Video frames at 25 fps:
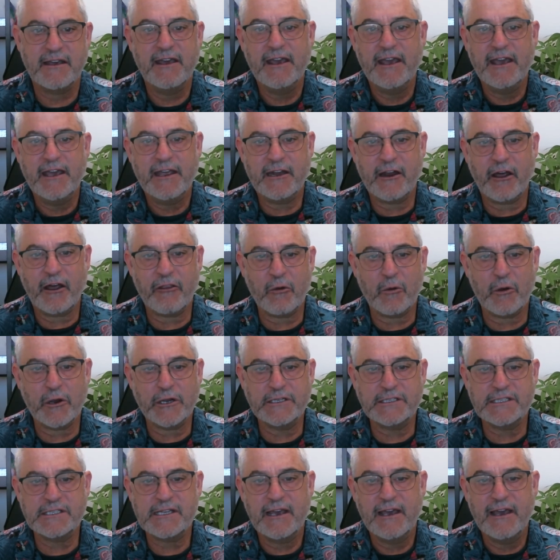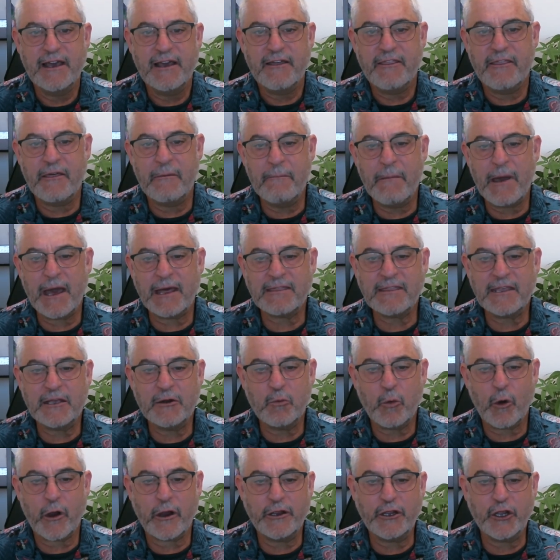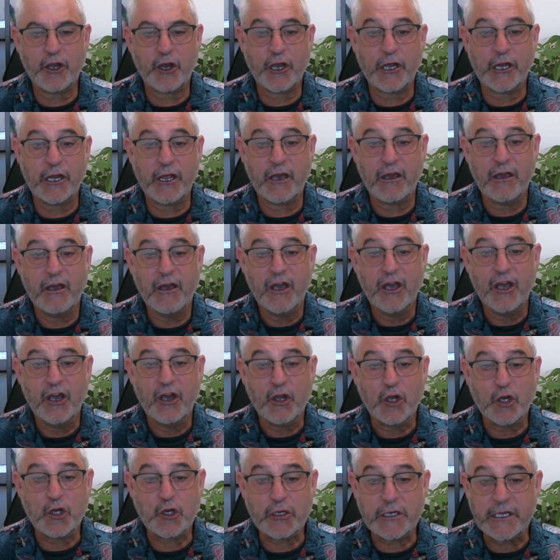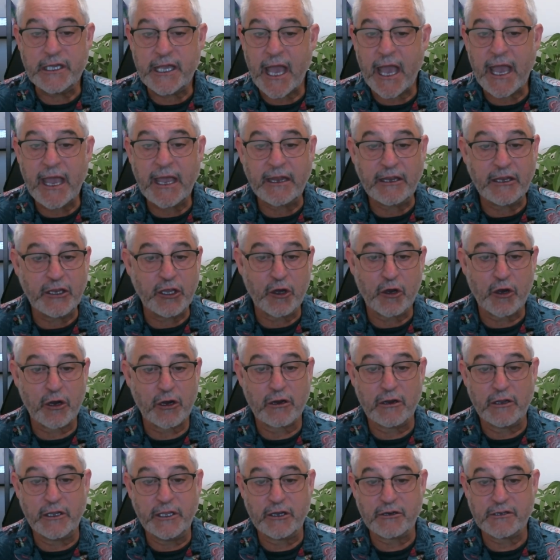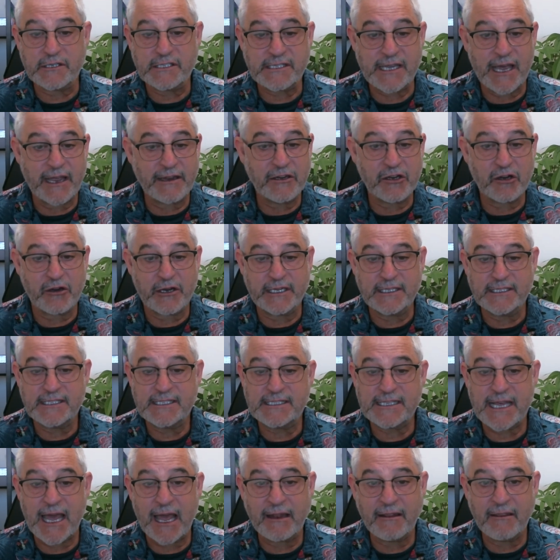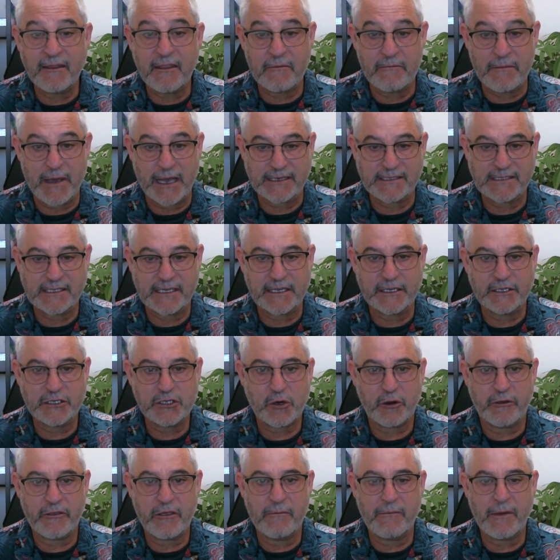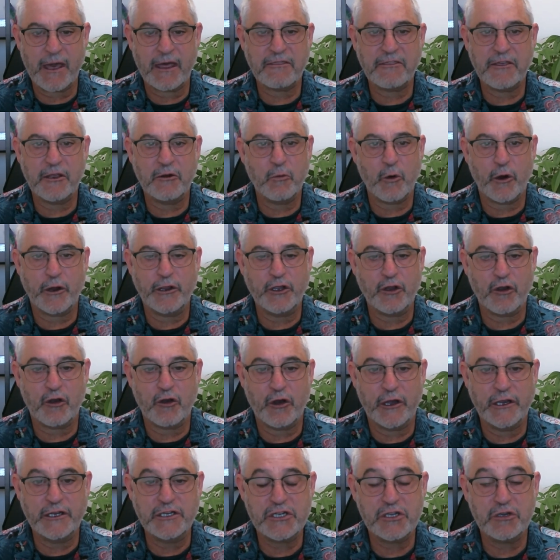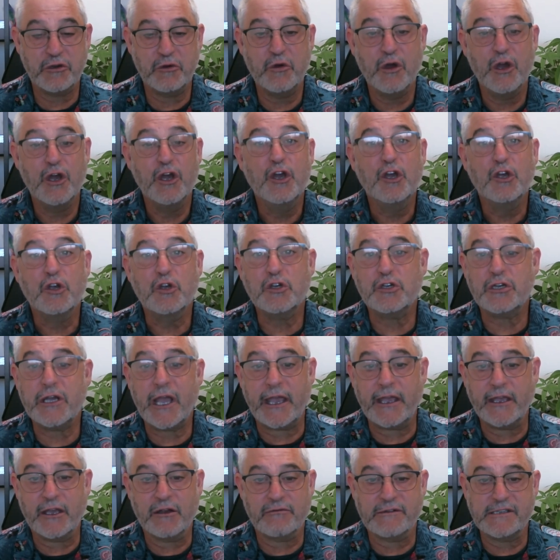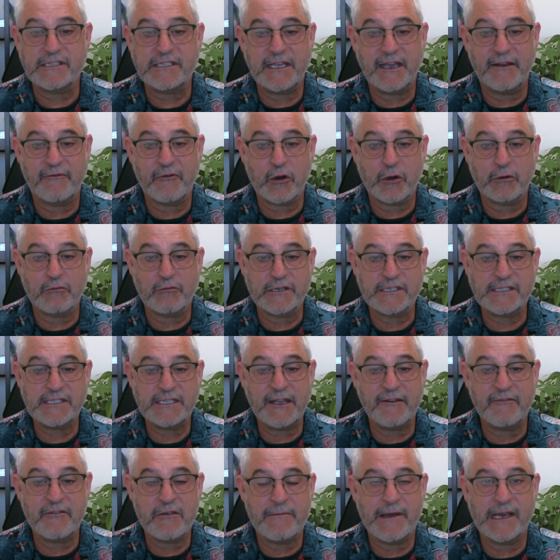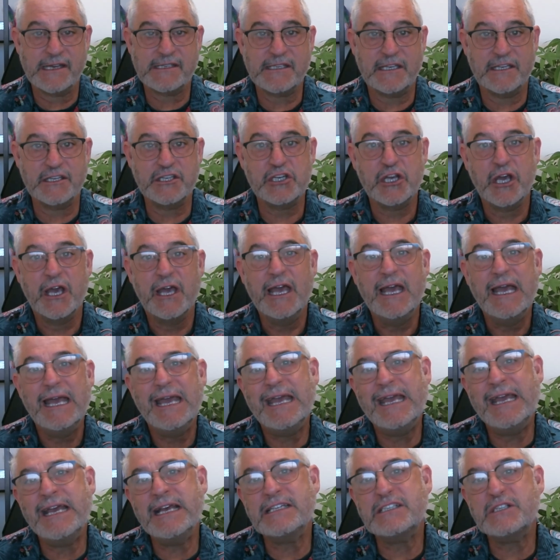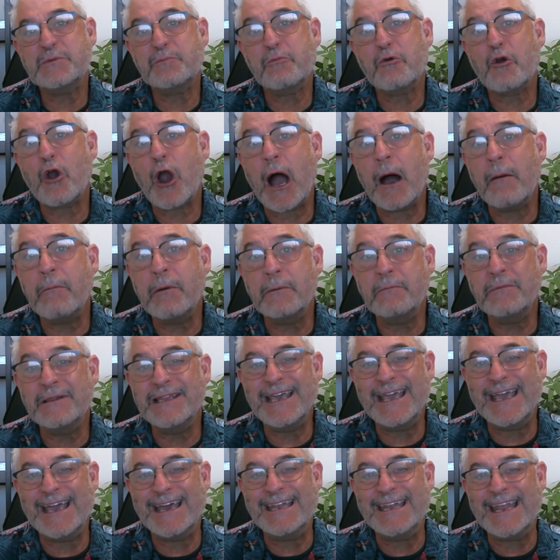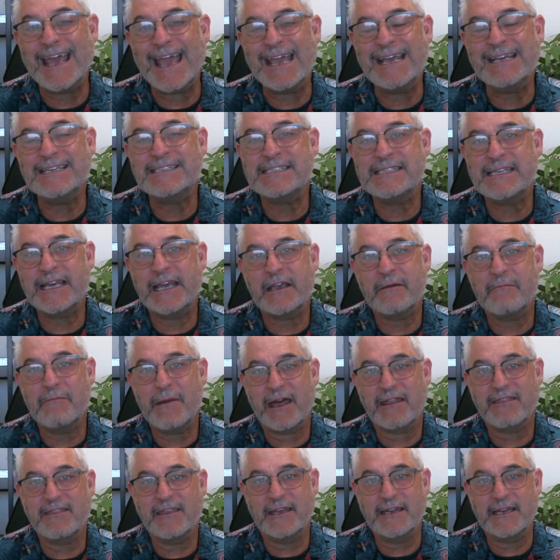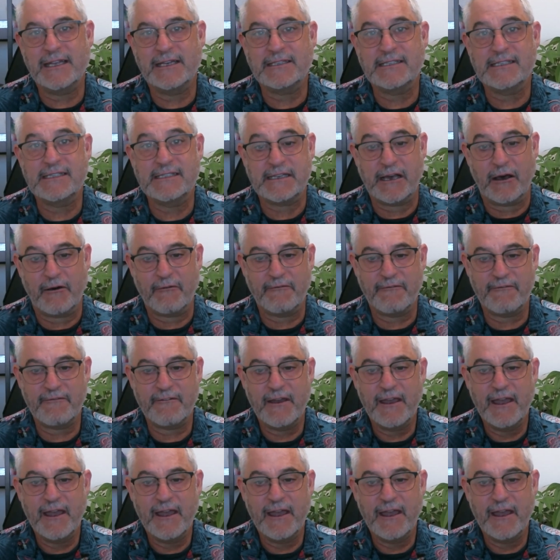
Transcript: In other words, the method where you're going to create your sender and send the message, or the method where you're going to create your receiver and receive the message, it's probably an async method itself.